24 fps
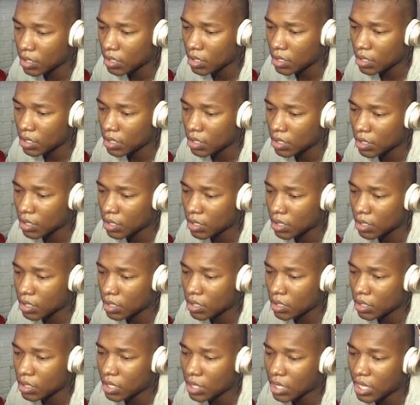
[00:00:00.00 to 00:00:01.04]
up when they're running in
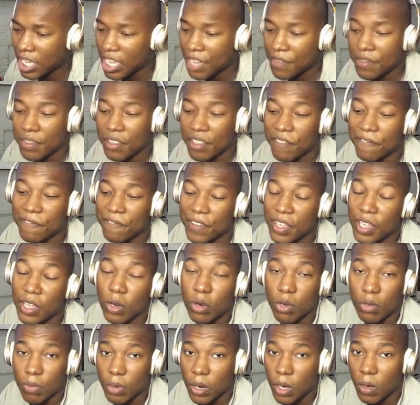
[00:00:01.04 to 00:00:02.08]
the rain. Even the
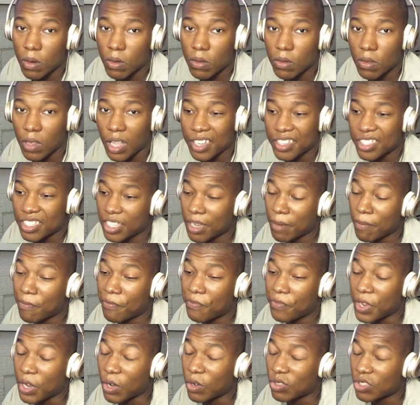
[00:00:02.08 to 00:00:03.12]
field, bro. Like some
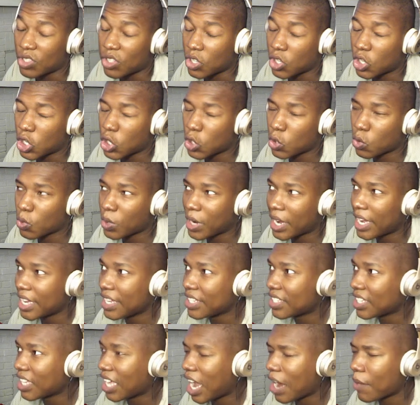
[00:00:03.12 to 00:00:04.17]
fields look
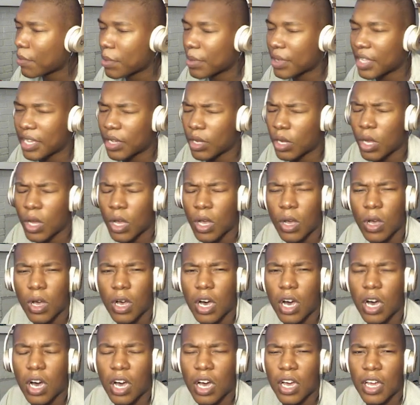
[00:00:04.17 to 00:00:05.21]
crazy. I remember, like,
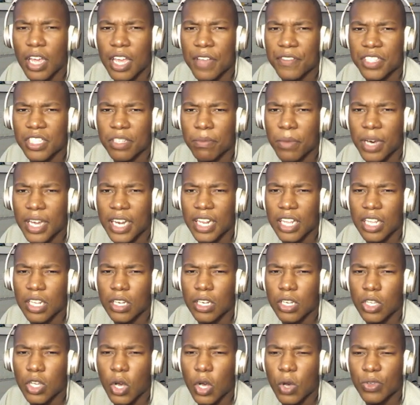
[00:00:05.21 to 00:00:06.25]
uh, if somebody
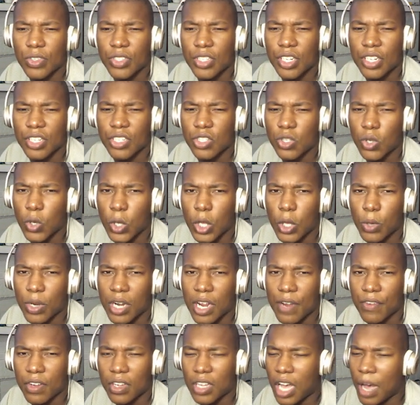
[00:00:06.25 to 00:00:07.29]
goes to this school or
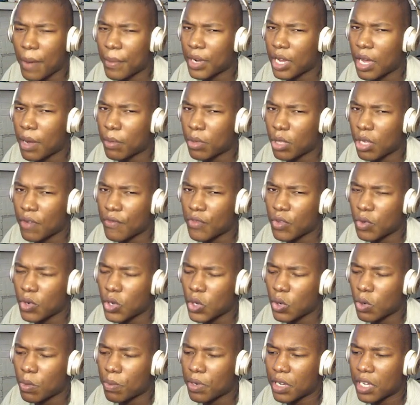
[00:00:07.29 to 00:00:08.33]
whatever, comment down below if you
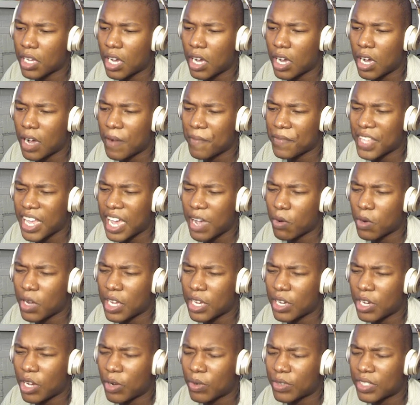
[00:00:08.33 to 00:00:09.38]
do, but um,
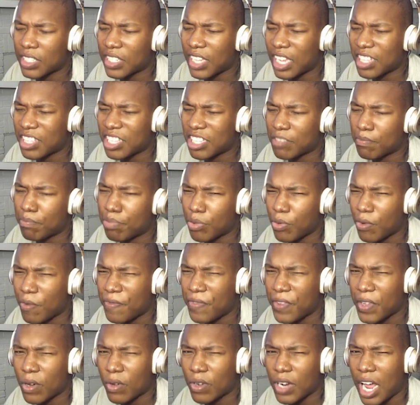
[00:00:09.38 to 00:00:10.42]
that it was just like this
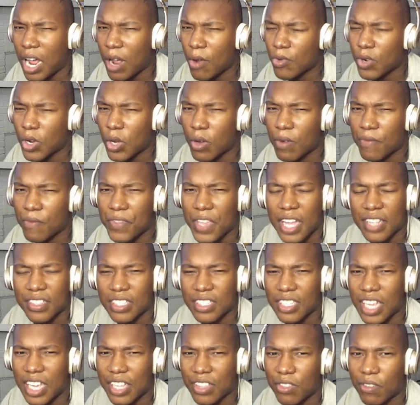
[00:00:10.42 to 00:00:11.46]
blue field. I don't know if
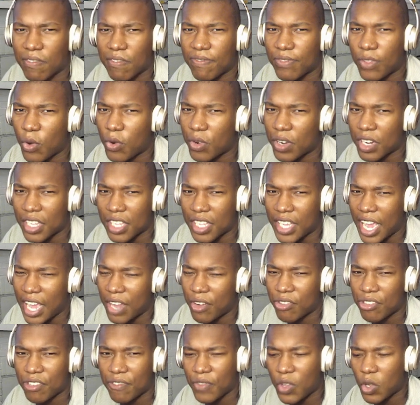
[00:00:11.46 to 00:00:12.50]
that's like the Florida
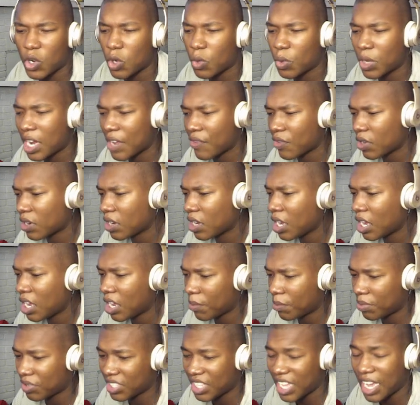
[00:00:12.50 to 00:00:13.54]
Gators field or whatever,
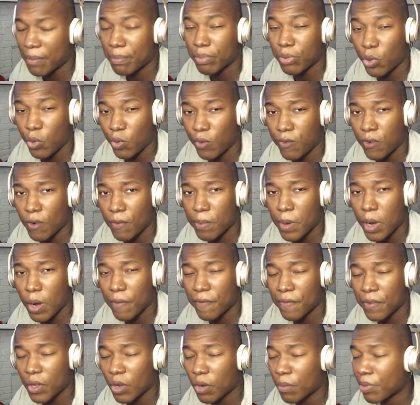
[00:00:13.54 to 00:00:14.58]
but that blue
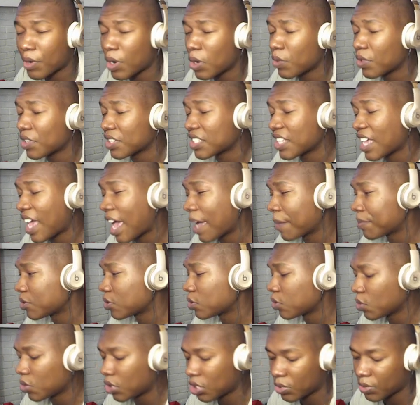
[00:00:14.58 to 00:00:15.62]
football field, bro, looks
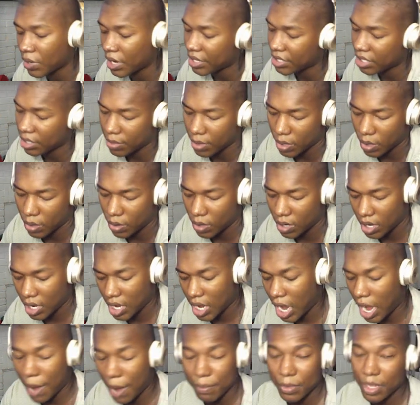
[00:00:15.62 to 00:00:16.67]
absolutely crazy, bro.
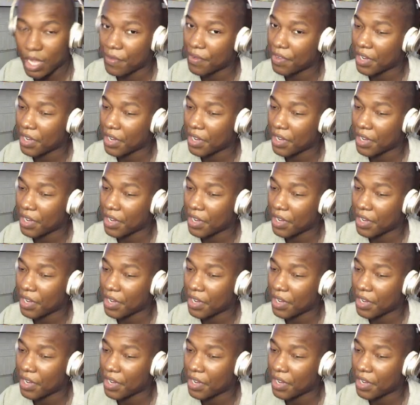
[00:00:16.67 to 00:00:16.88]
I'm